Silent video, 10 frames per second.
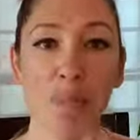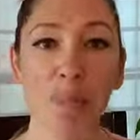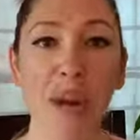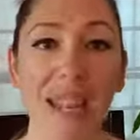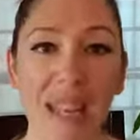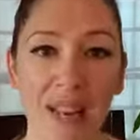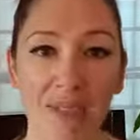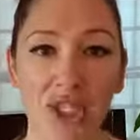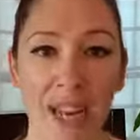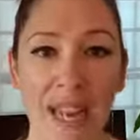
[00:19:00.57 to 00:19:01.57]
breaking
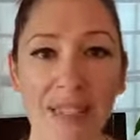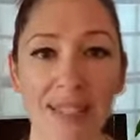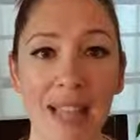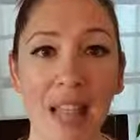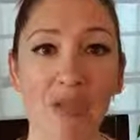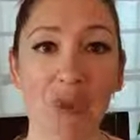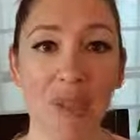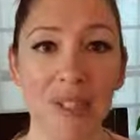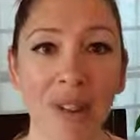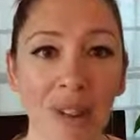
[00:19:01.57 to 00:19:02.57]
of chains and
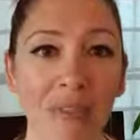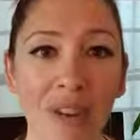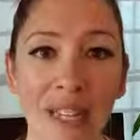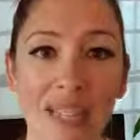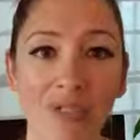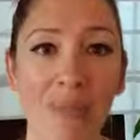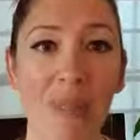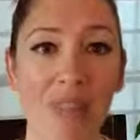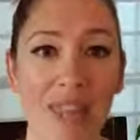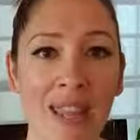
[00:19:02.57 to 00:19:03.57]
for deliverance from the
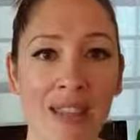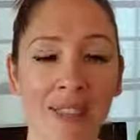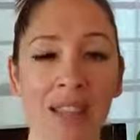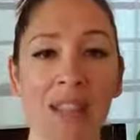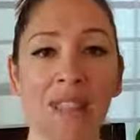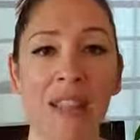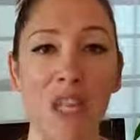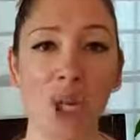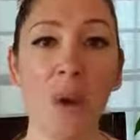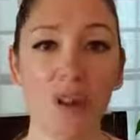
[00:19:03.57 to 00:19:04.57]
things that
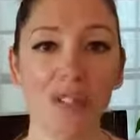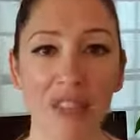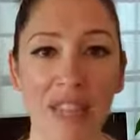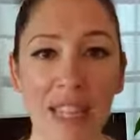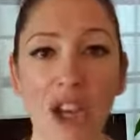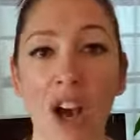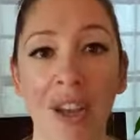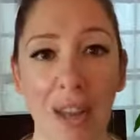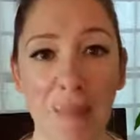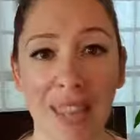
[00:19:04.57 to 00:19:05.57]
you are feeling
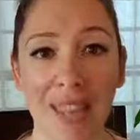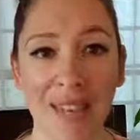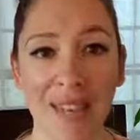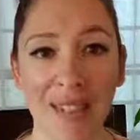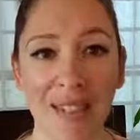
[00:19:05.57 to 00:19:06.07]
caught up in.